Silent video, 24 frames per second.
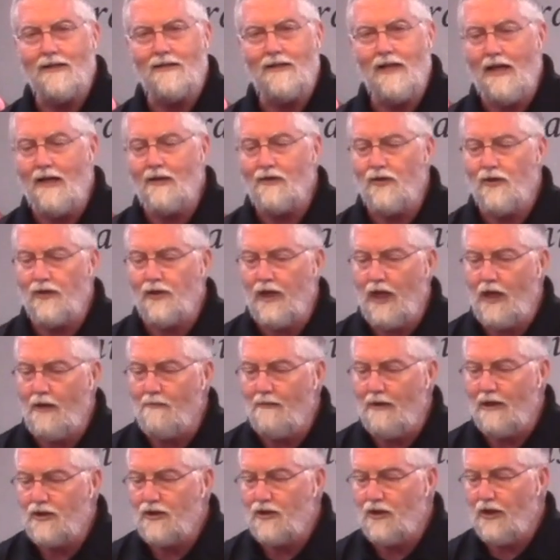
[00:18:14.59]
answer came
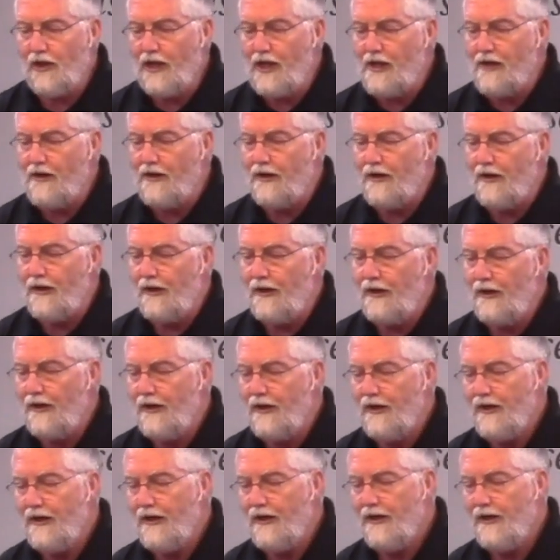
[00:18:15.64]
much later?
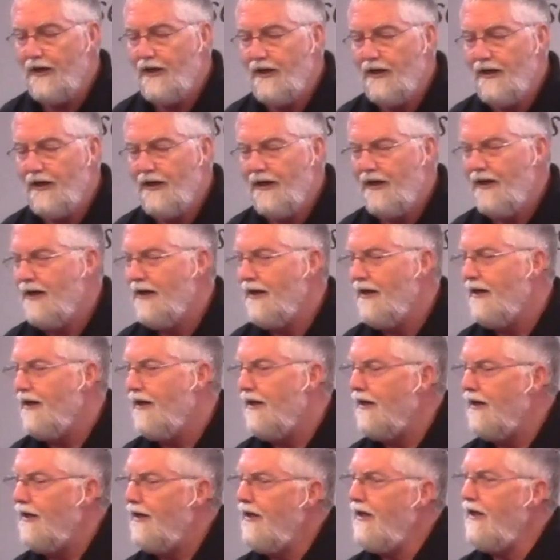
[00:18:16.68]

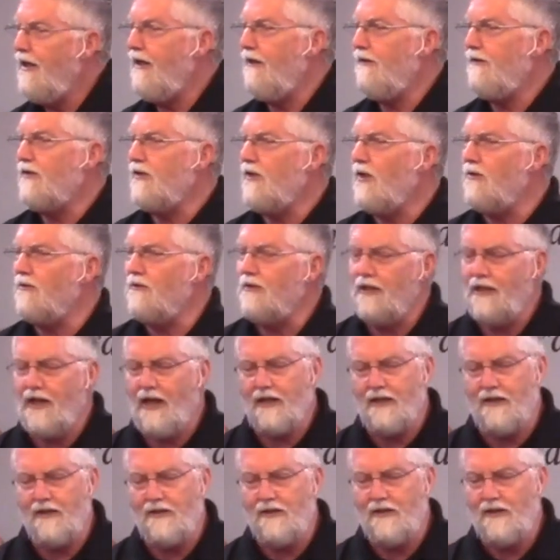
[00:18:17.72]
And if so, did
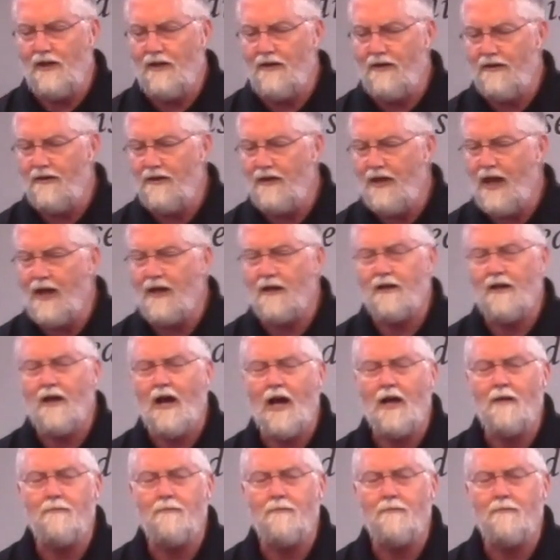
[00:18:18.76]
I consider that God